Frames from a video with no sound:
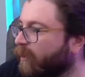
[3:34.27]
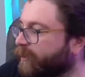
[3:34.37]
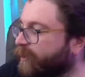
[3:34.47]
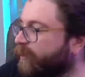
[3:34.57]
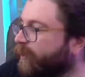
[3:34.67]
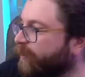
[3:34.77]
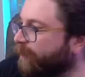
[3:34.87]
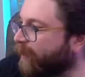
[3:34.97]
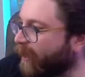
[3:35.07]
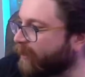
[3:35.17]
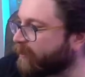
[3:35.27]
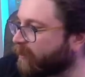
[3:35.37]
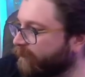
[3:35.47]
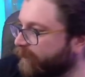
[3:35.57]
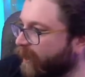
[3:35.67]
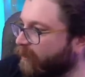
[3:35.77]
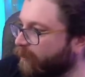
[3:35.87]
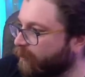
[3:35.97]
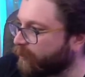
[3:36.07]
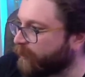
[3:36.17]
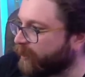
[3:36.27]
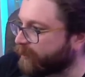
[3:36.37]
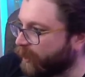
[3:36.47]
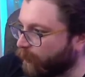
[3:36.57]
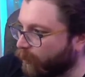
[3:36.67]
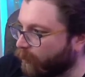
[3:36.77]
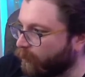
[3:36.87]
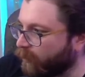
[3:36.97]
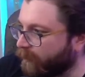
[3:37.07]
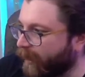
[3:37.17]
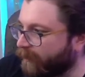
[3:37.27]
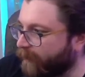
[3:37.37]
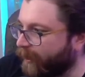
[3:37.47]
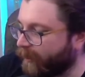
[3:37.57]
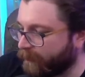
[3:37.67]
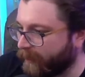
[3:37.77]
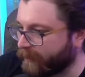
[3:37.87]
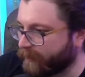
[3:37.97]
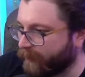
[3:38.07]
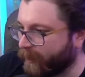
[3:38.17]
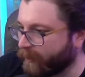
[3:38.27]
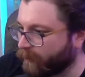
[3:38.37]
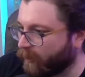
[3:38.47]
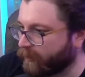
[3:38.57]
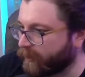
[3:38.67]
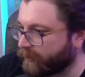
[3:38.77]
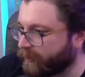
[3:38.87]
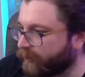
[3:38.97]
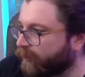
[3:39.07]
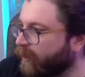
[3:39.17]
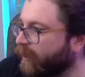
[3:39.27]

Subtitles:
Listen, the Mayans loved calendars because they were cool and mathematic, because the Mayans were autistic.